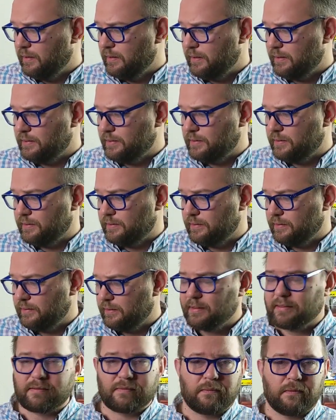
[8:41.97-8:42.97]
this
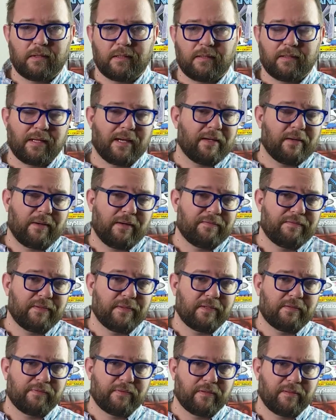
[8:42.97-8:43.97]
is one that I don't have
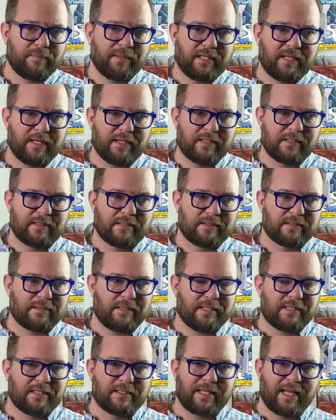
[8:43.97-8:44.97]
footage for because
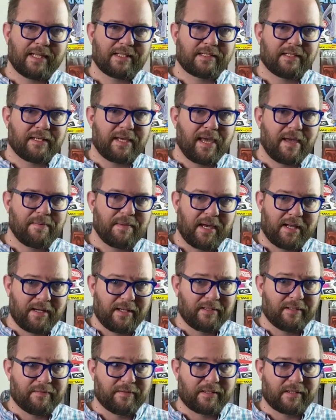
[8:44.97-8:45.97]
it's a dancing game and
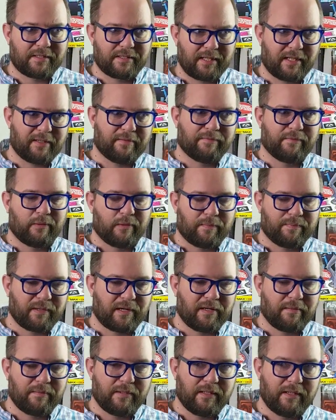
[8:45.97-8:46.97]
I live on a second floor
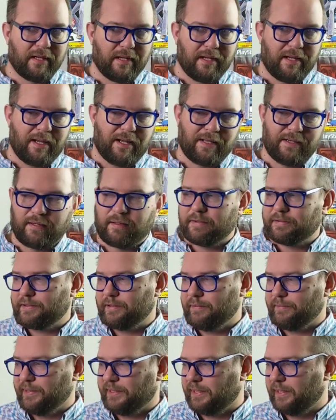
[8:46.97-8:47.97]
apartment, and
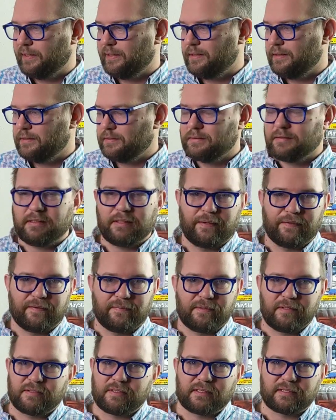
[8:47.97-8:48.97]
also because, you know,
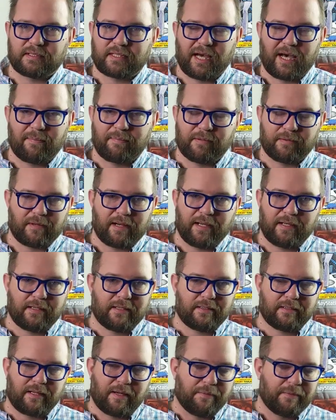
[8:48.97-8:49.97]
the music's
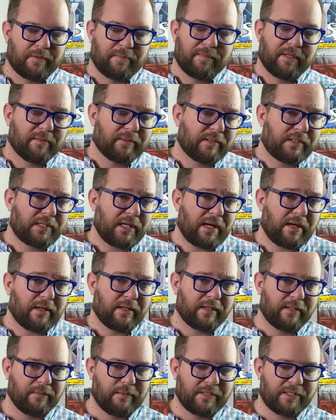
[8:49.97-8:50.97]
copyrighted and I wouldn't be able to share
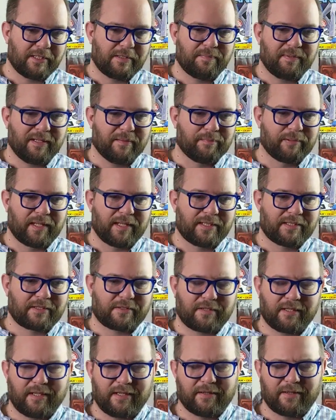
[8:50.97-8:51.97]
it. It would just be a blank
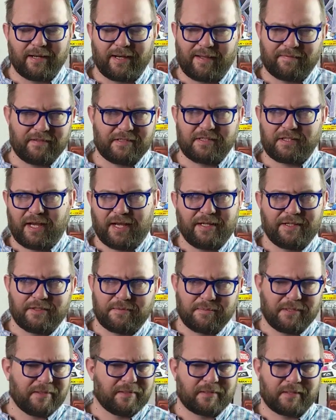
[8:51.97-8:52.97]
screen or I'd have to change
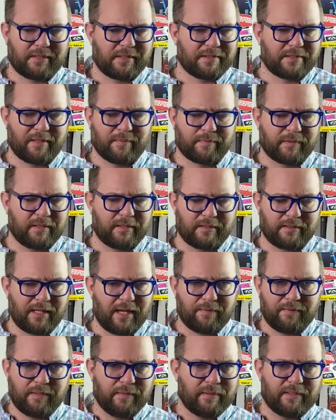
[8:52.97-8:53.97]
the music or something.
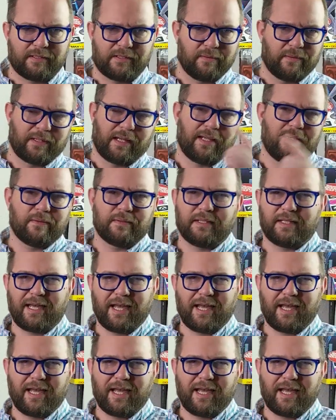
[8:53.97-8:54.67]
Not really worth doing. I own the